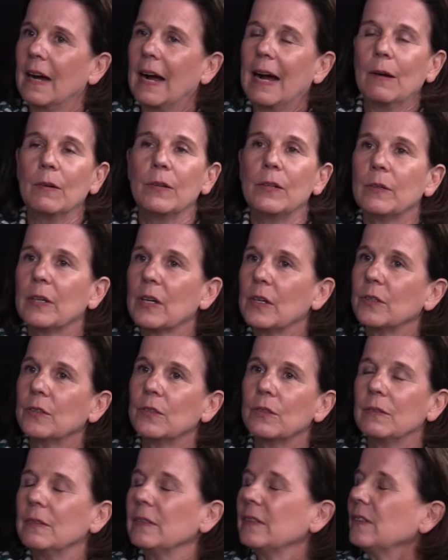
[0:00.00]
how are you going
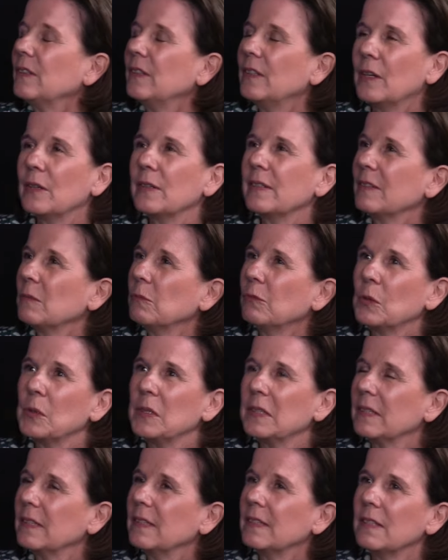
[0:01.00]
you know
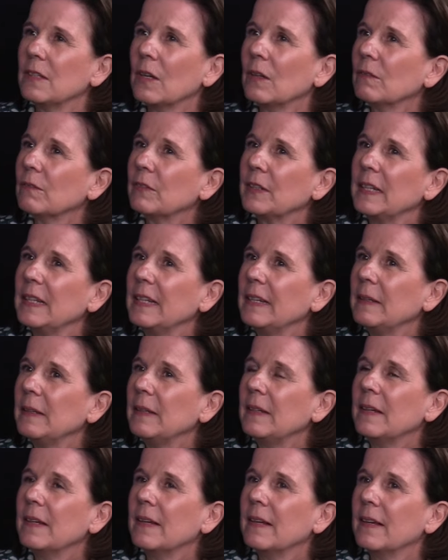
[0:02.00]
voices not
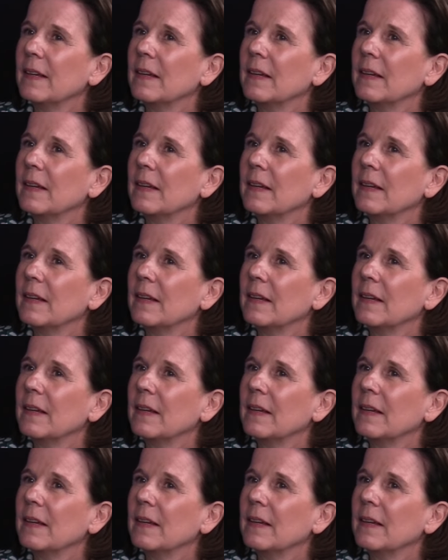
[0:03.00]
really